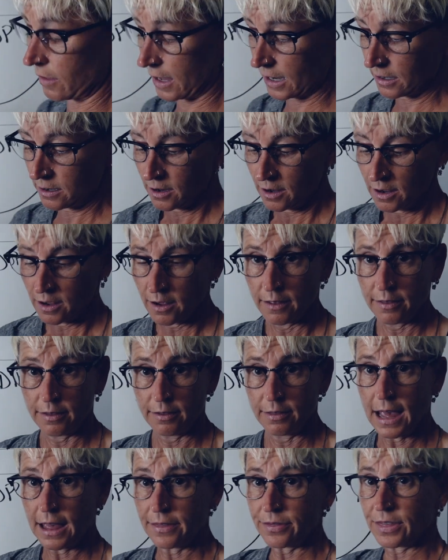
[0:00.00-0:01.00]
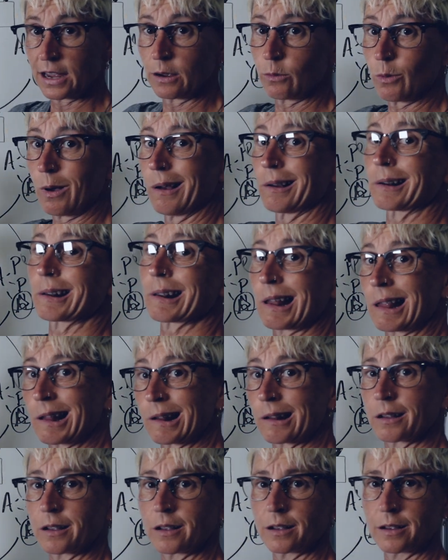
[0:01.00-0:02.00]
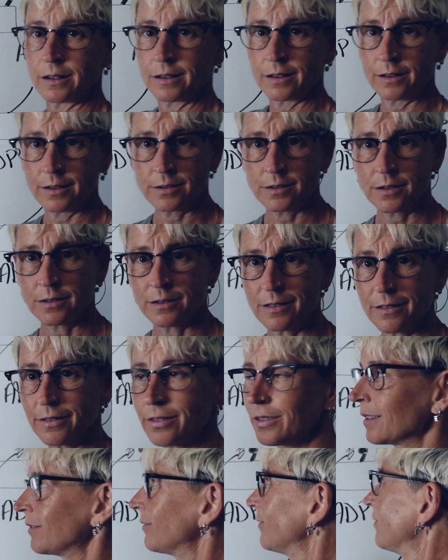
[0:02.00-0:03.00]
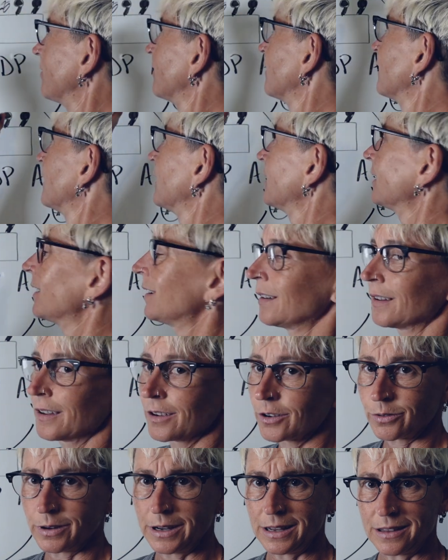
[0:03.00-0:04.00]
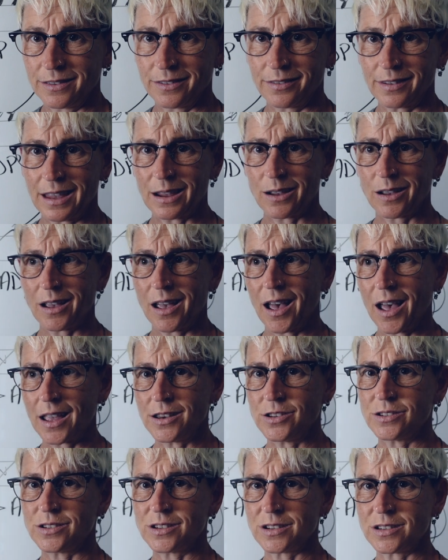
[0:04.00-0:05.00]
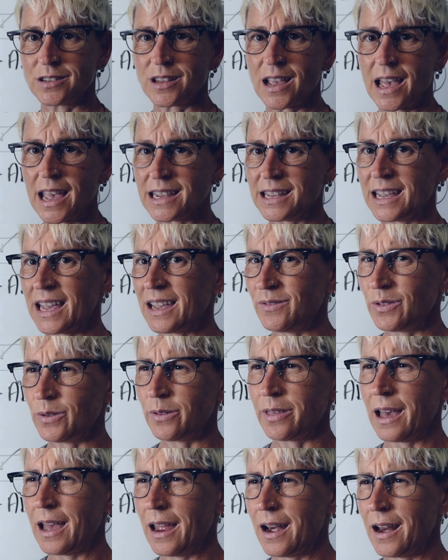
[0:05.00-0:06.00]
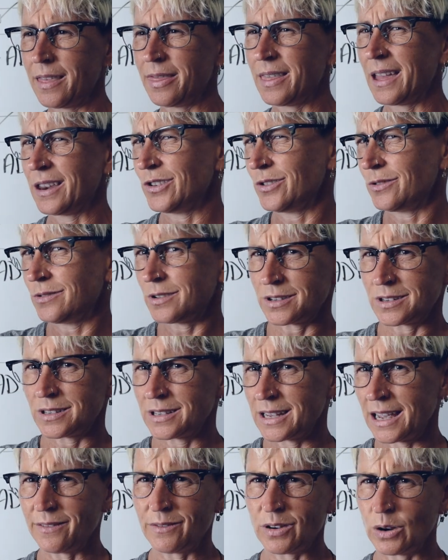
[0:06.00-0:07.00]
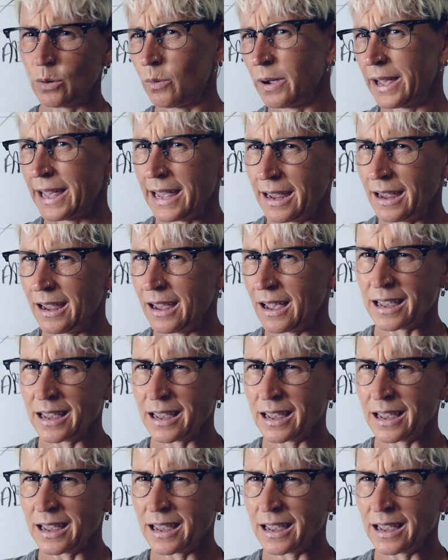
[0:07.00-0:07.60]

that that thing will, so the Creatine's like, I just, I gave you that and then you just gave it away